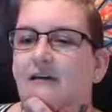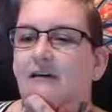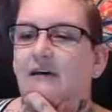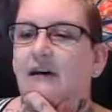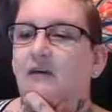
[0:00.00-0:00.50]

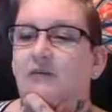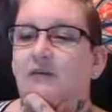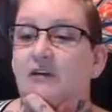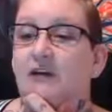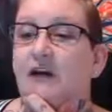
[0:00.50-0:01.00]
I always want
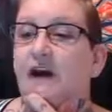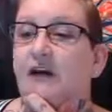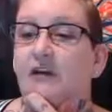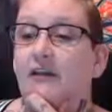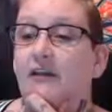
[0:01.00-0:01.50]
to say
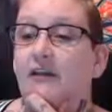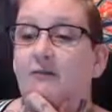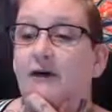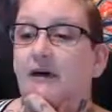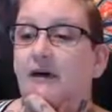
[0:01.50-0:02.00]
Eleni,
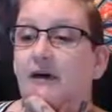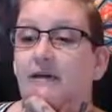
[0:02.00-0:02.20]
but